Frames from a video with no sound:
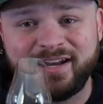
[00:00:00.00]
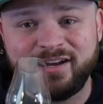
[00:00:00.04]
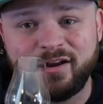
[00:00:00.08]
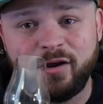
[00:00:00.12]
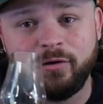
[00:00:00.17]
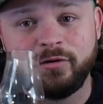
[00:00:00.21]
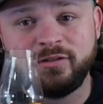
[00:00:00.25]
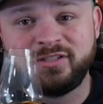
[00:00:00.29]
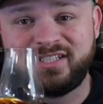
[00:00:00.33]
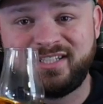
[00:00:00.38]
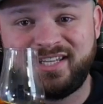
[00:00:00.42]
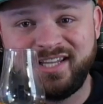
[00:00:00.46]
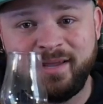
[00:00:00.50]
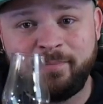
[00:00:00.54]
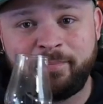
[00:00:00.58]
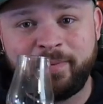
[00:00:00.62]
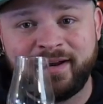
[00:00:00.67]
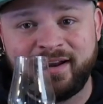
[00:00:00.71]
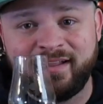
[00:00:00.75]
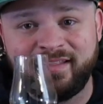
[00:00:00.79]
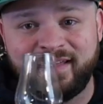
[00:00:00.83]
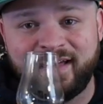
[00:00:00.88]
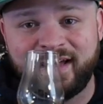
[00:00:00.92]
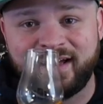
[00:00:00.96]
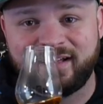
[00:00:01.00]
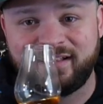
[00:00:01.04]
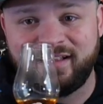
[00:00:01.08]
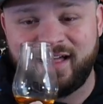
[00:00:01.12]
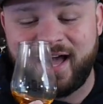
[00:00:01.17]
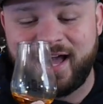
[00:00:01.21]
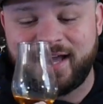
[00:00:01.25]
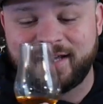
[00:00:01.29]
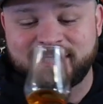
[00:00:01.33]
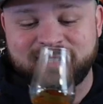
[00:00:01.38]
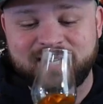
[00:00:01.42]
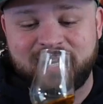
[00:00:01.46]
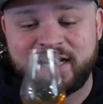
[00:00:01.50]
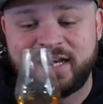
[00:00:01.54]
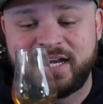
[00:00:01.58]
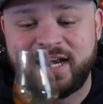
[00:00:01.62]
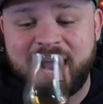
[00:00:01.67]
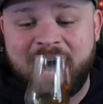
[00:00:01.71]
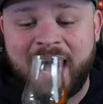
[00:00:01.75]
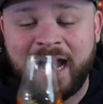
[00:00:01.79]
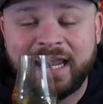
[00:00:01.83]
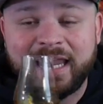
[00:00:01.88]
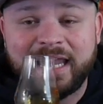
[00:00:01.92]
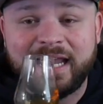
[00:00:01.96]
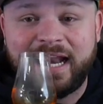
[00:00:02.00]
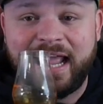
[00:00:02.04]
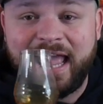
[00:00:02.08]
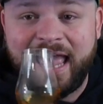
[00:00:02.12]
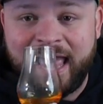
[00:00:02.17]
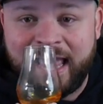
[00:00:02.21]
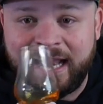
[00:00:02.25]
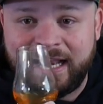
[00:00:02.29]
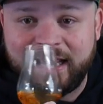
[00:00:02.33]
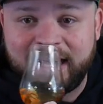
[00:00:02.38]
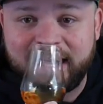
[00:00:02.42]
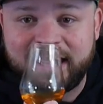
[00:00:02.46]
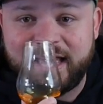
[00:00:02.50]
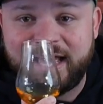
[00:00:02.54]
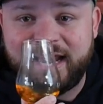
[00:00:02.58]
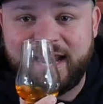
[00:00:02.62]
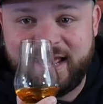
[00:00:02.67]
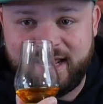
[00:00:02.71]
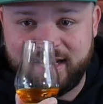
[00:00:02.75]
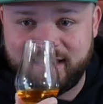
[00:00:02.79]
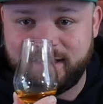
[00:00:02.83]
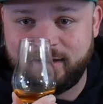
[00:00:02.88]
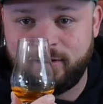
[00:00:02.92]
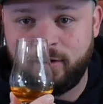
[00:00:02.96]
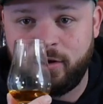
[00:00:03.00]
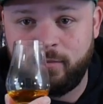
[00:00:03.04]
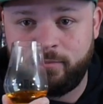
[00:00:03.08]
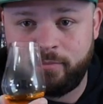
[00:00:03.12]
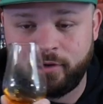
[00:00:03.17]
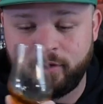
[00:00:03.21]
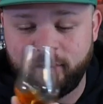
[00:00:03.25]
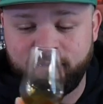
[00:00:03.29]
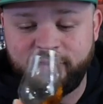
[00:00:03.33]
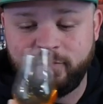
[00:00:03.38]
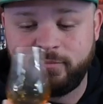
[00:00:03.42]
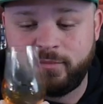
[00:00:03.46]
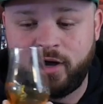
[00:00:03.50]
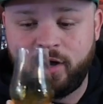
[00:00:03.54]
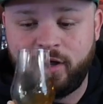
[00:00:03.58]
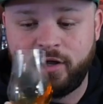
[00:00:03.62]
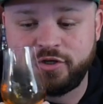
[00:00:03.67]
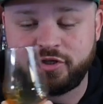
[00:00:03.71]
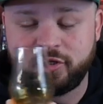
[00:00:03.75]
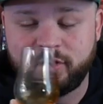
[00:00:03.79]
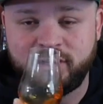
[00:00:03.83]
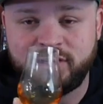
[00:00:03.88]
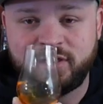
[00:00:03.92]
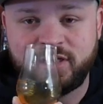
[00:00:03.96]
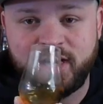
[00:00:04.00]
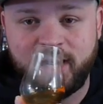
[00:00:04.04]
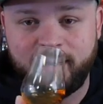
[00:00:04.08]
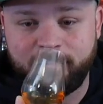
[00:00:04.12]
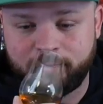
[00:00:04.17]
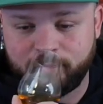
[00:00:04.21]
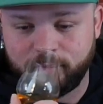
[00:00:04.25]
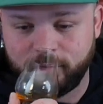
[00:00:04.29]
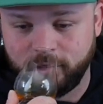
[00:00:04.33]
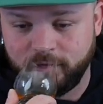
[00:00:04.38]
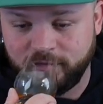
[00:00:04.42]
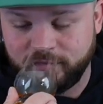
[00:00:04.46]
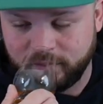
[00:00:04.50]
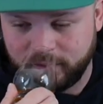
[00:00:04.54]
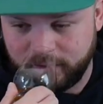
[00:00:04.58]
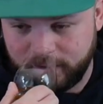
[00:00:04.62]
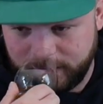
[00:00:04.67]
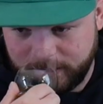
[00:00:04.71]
nose deep into that glass and not get any of that ethanol burn from 110 proof.